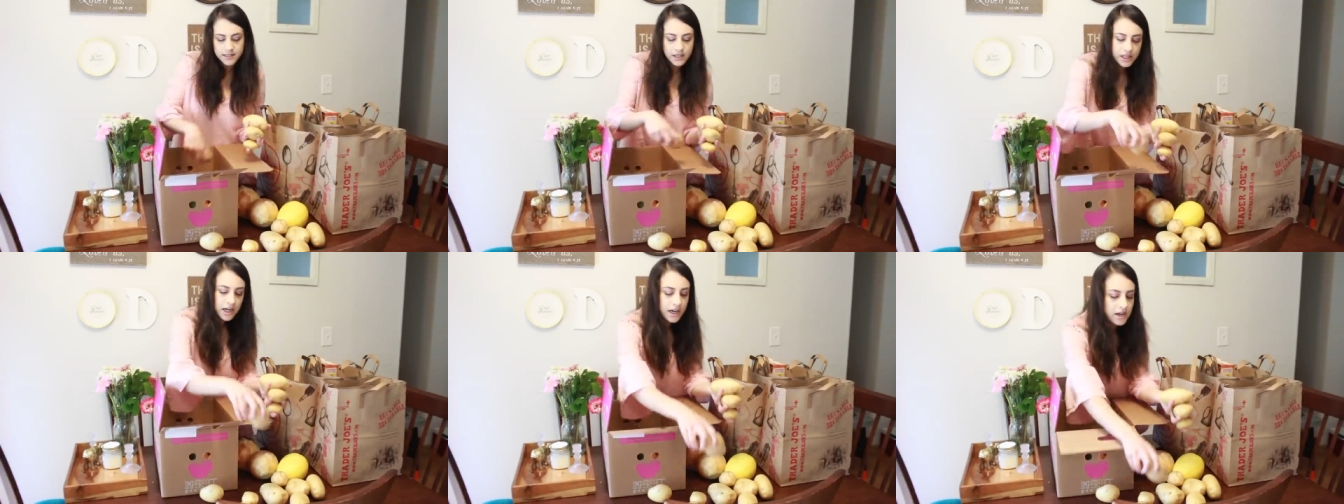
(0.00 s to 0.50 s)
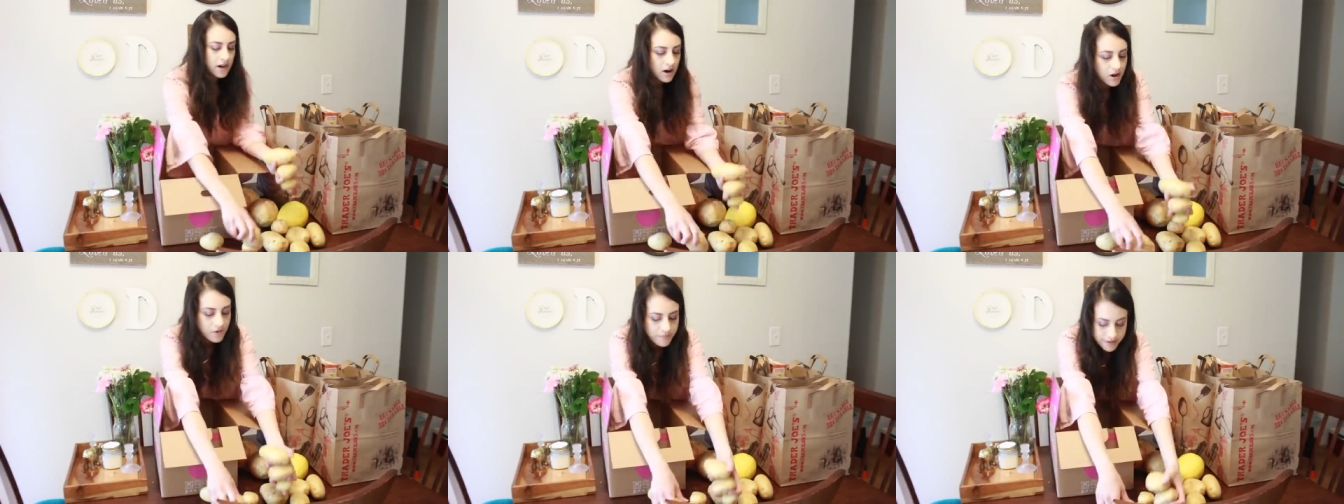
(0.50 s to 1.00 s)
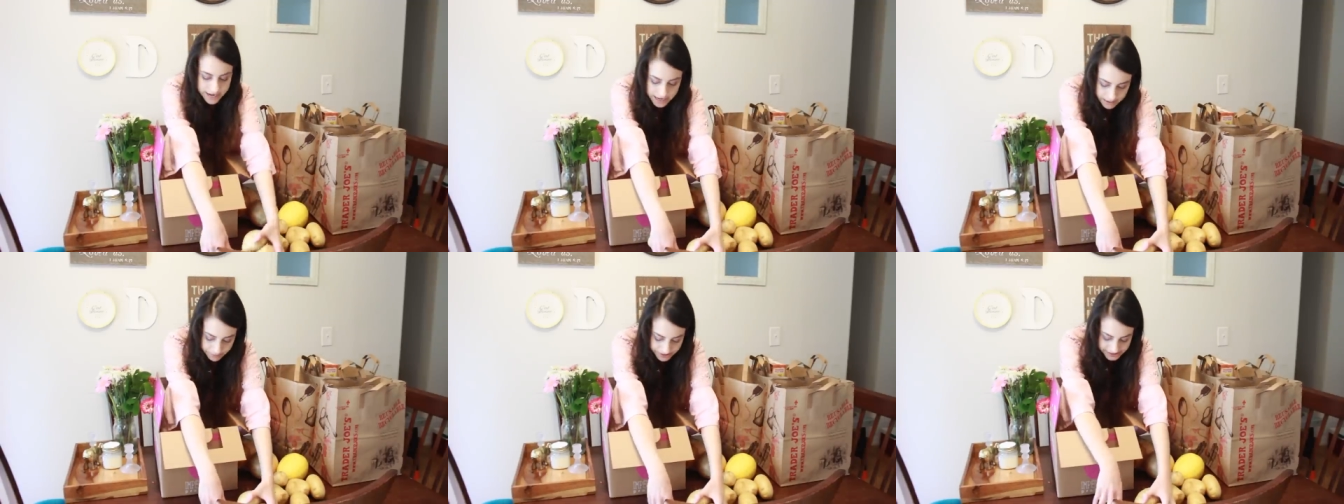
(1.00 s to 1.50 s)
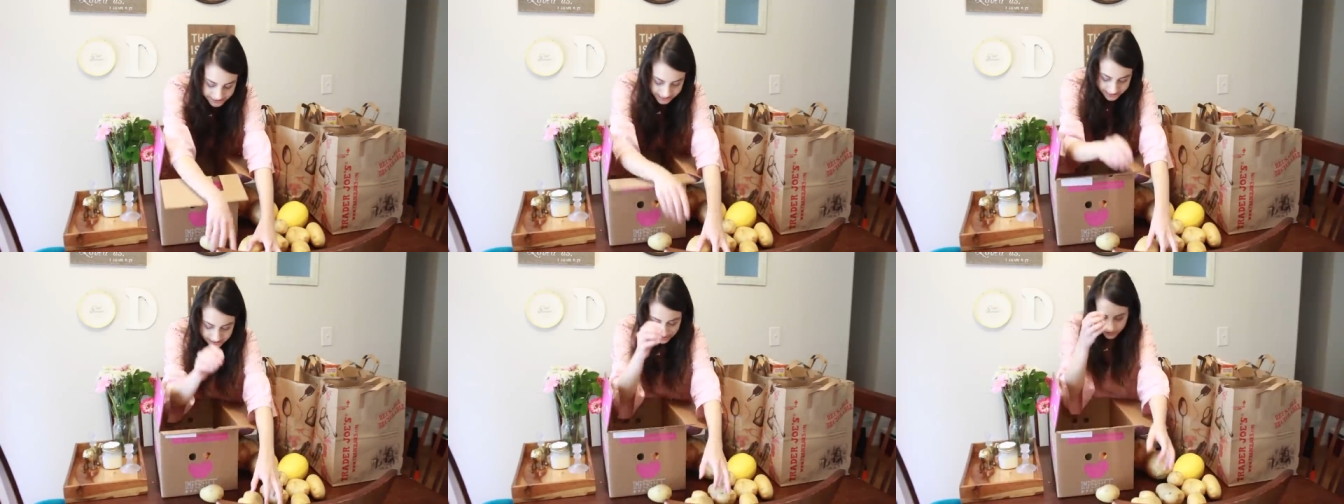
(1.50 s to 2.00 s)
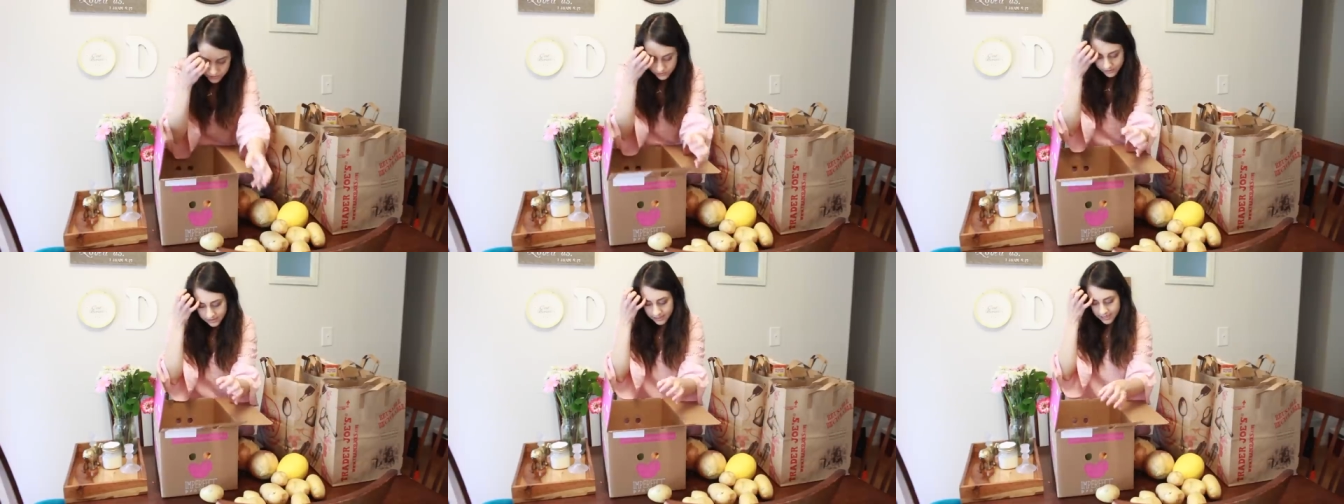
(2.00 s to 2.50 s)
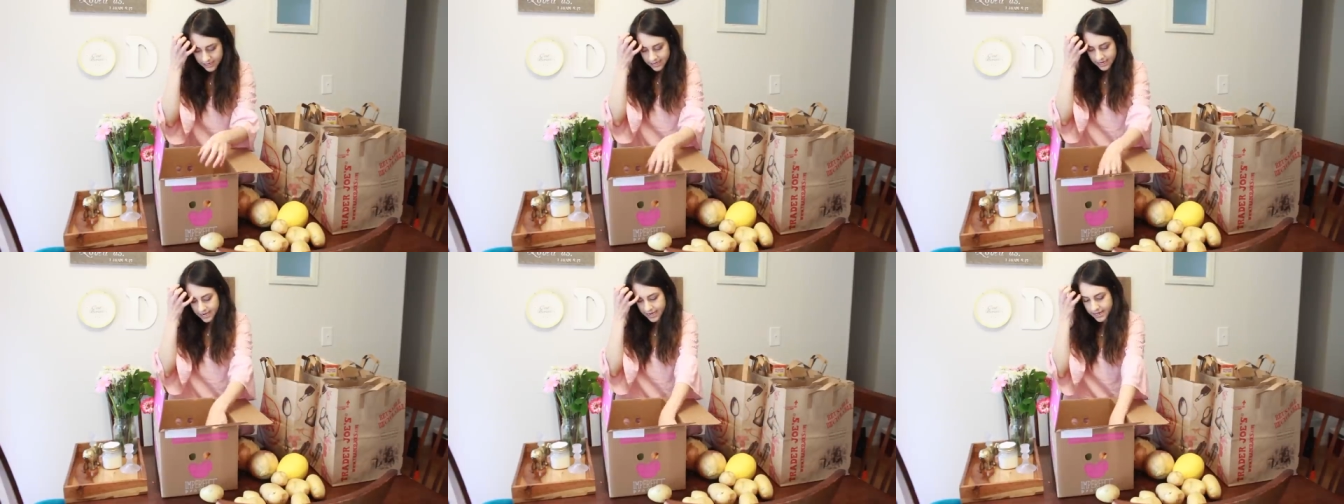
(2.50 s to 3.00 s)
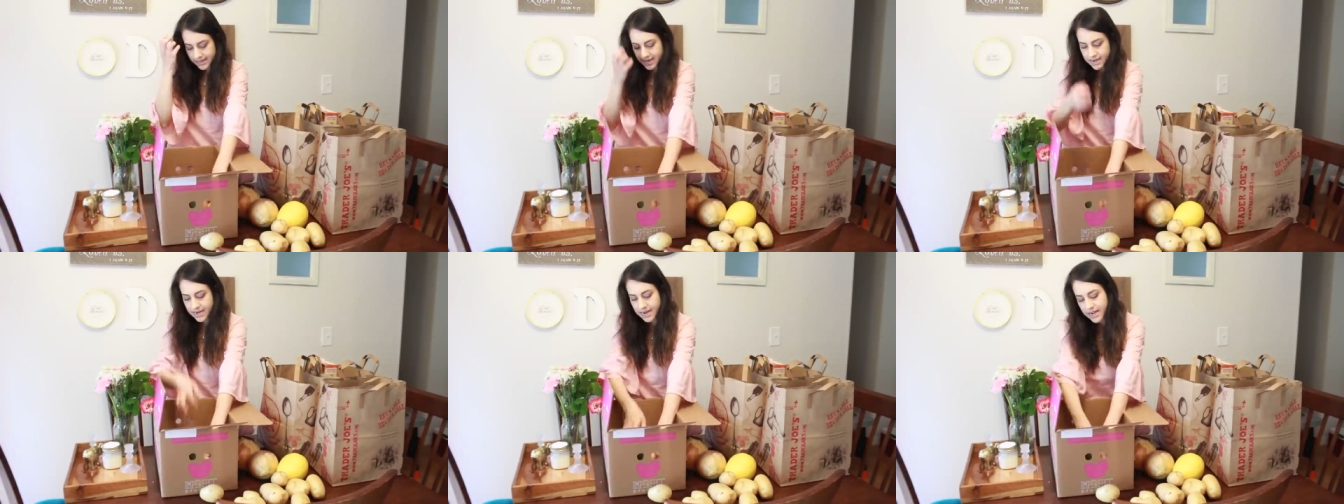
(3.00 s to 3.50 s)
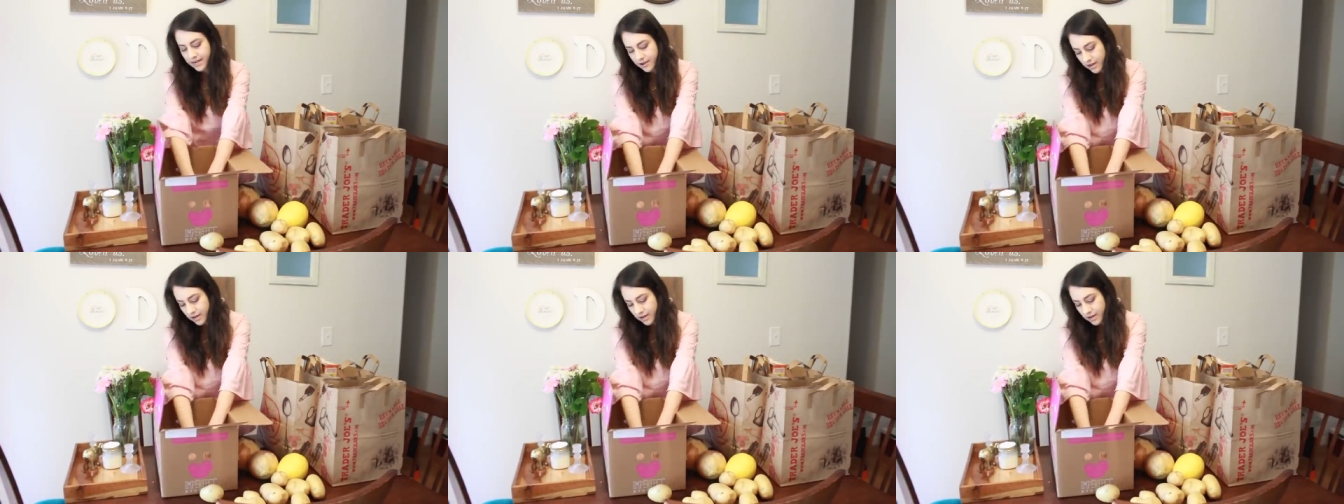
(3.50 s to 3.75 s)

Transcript: So there are all my potatoes. And then I